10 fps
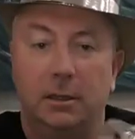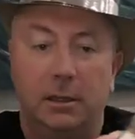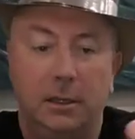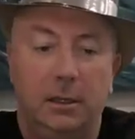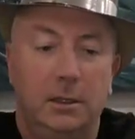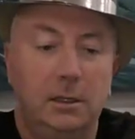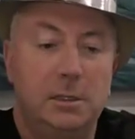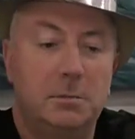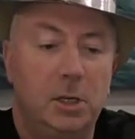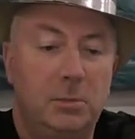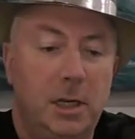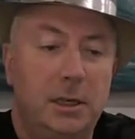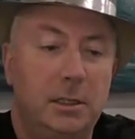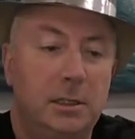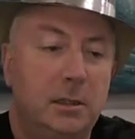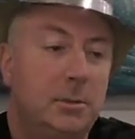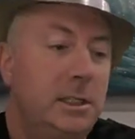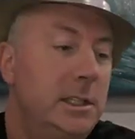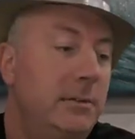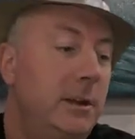Again, a small bottle, it's a
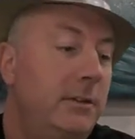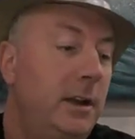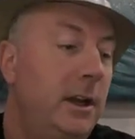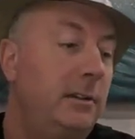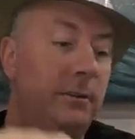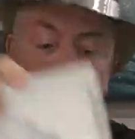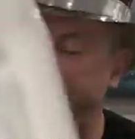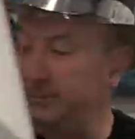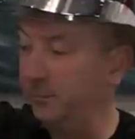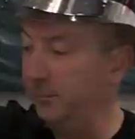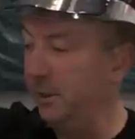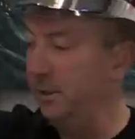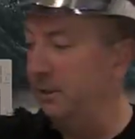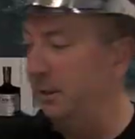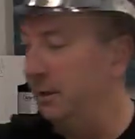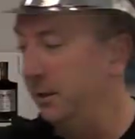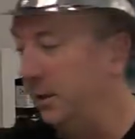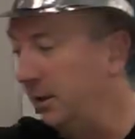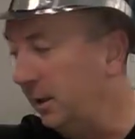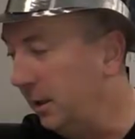375.
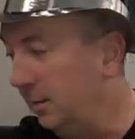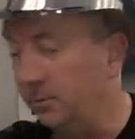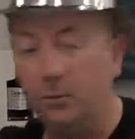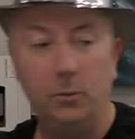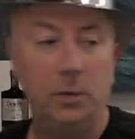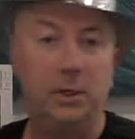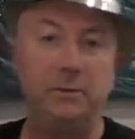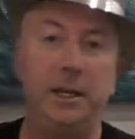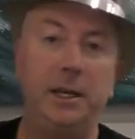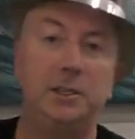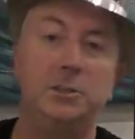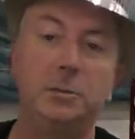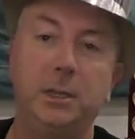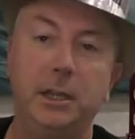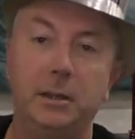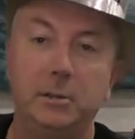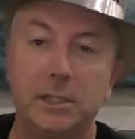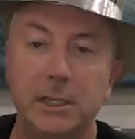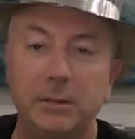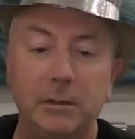Um, one advantage to it being a
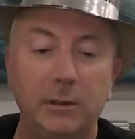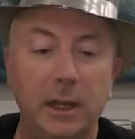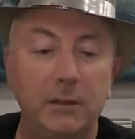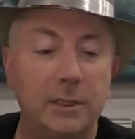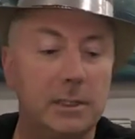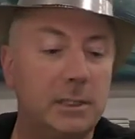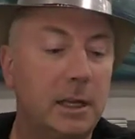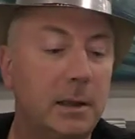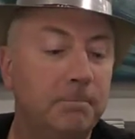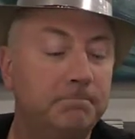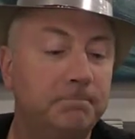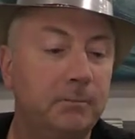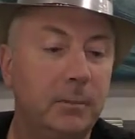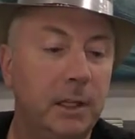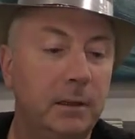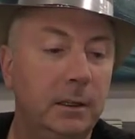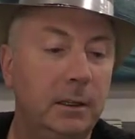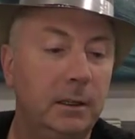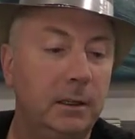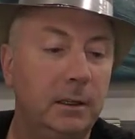375 is, um,
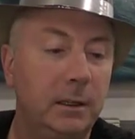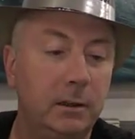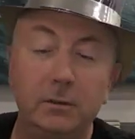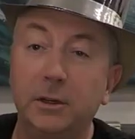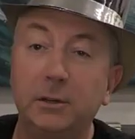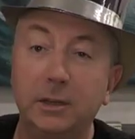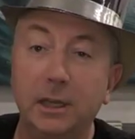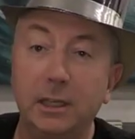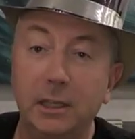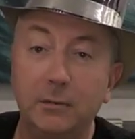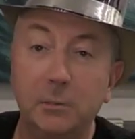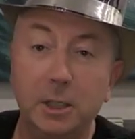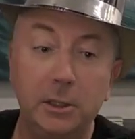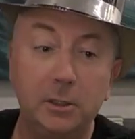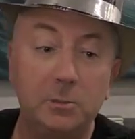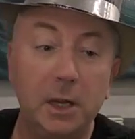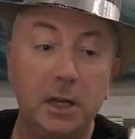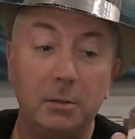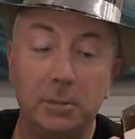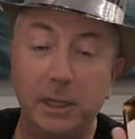you know, if you don't like it, you haven't bought a huge
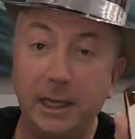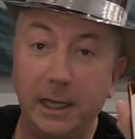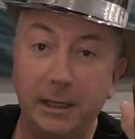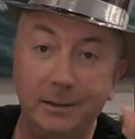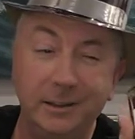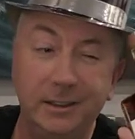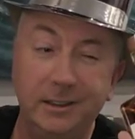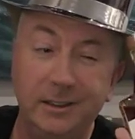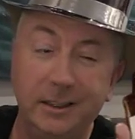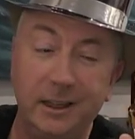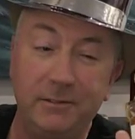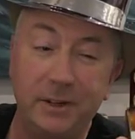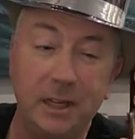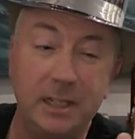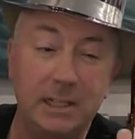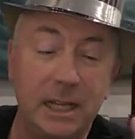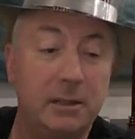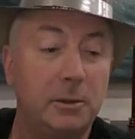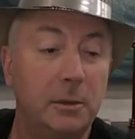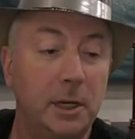bottle, but at I forgot
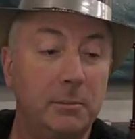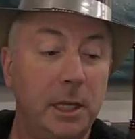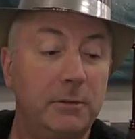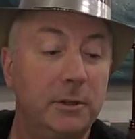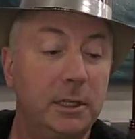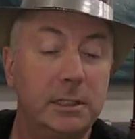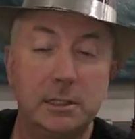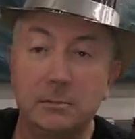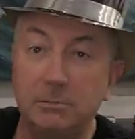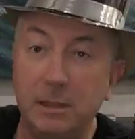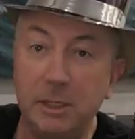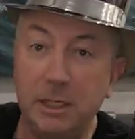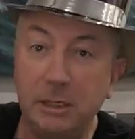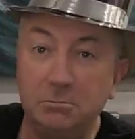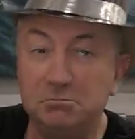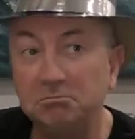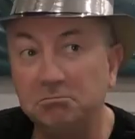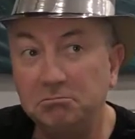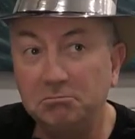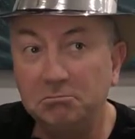exactly what I paid for this, maybe
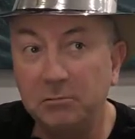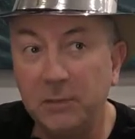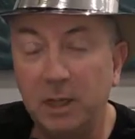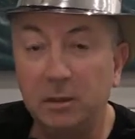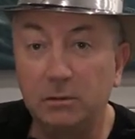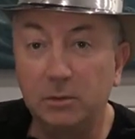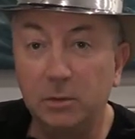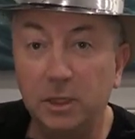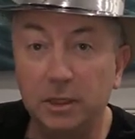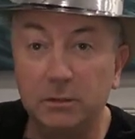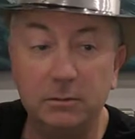140, 100,